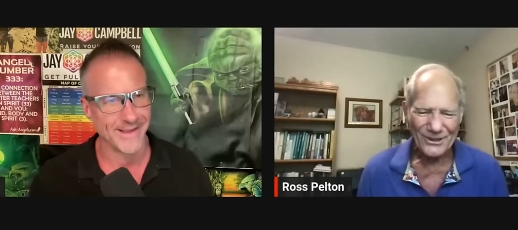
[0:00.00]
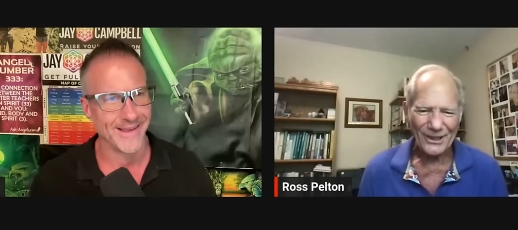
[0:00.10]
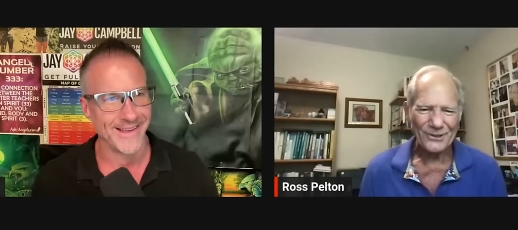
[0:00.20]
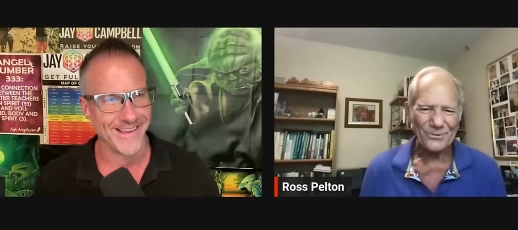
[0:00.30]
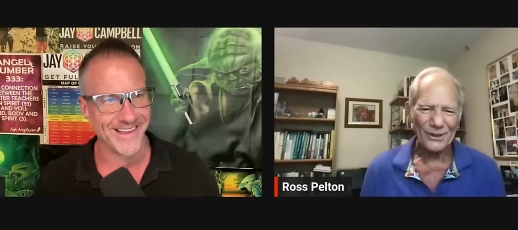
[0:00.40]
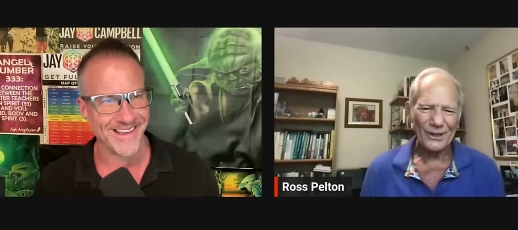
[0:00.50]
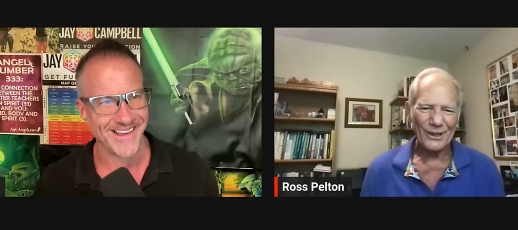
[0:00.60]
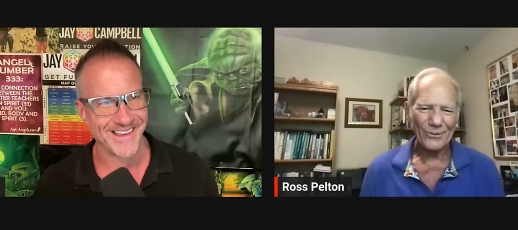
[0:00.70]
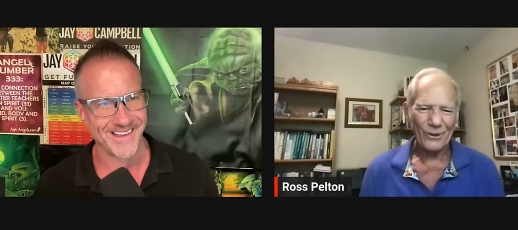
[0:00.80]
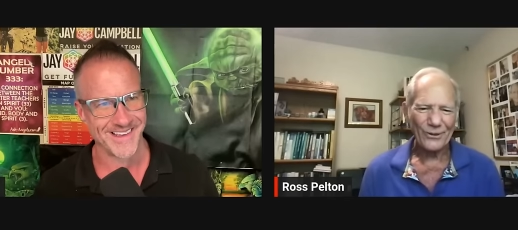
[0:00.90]
Speaker 1: Jay. It's really a
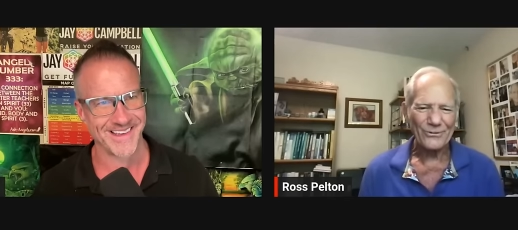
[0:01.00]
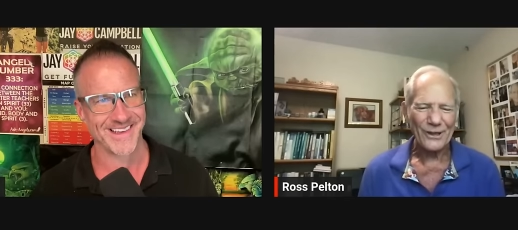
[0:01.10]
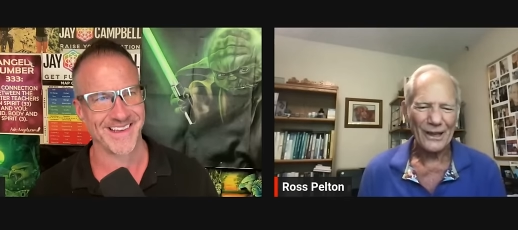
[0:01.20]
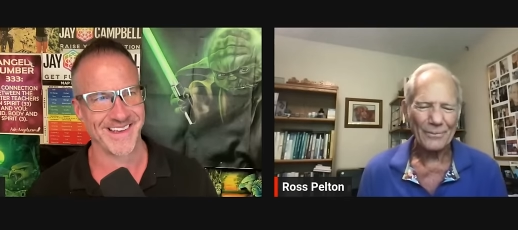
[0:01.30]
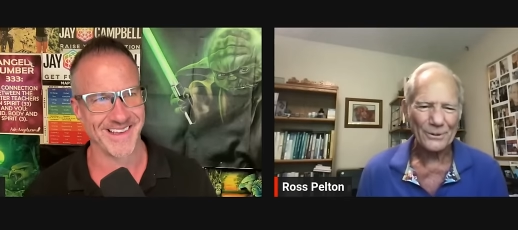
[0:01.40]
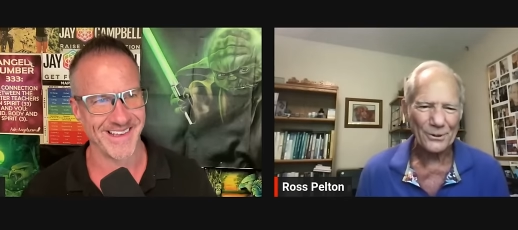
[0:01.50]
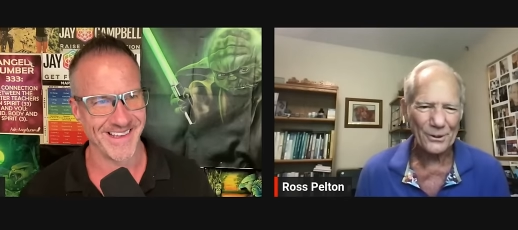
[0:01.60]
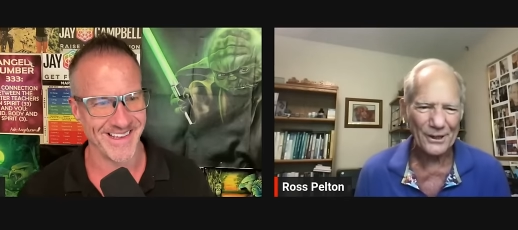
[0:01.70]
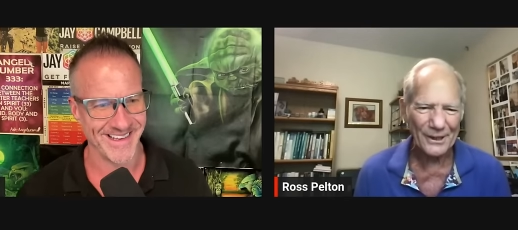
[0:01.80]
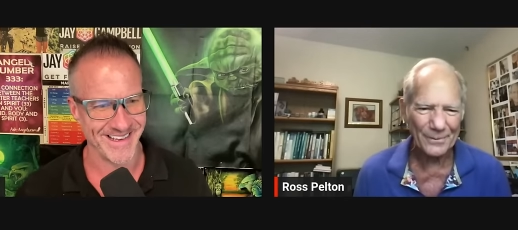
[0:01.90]
wonderful
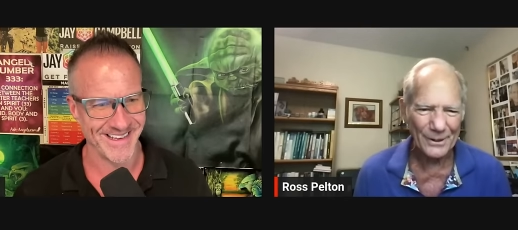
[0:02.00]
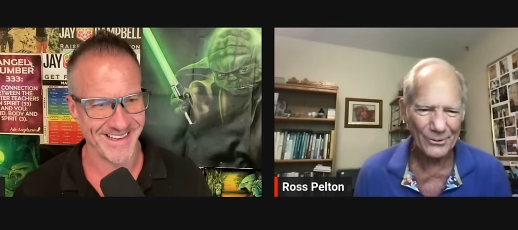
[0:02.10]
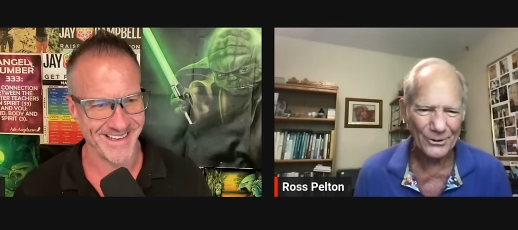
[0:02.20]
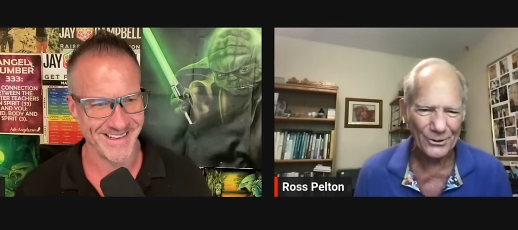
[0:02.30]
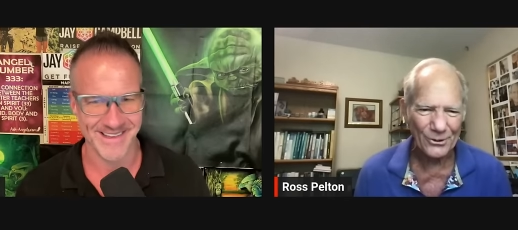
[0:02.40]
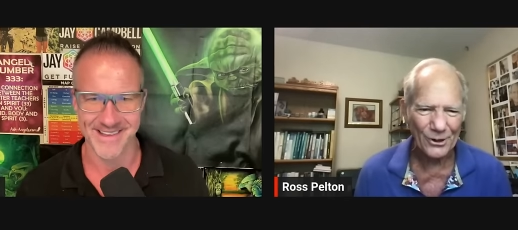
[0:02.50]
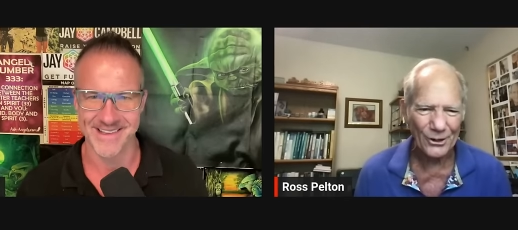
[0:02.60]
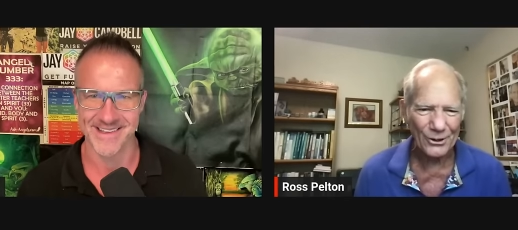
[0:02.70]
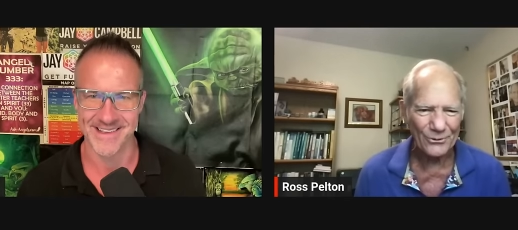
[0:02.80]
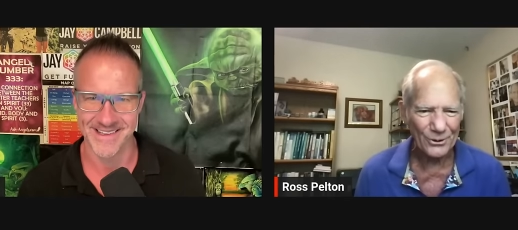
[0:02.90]
opportunity to be with you and all
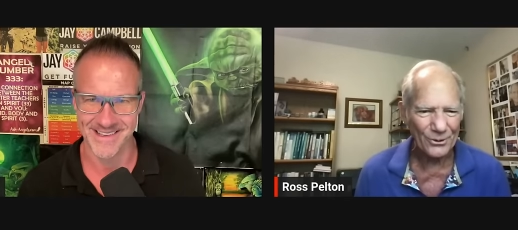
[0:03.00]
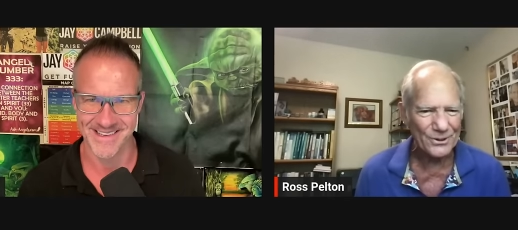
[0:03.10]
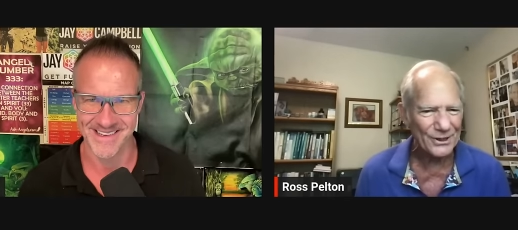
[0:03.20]
your viewers.